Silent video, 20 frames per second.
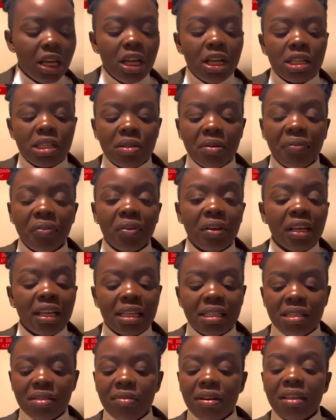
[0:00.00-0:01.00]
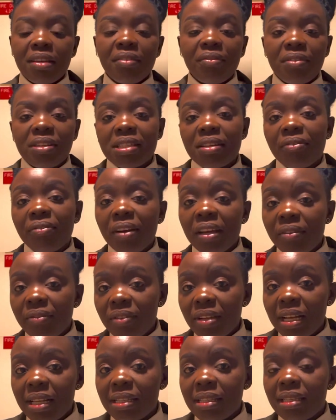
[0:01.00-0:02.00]
So if you get a C1D visa 5
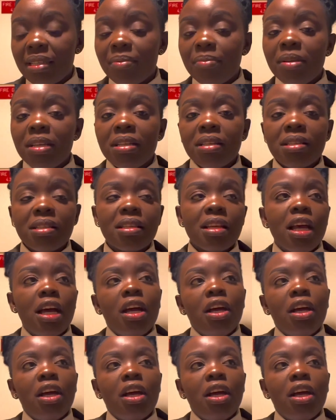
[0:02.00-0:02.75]
years, it means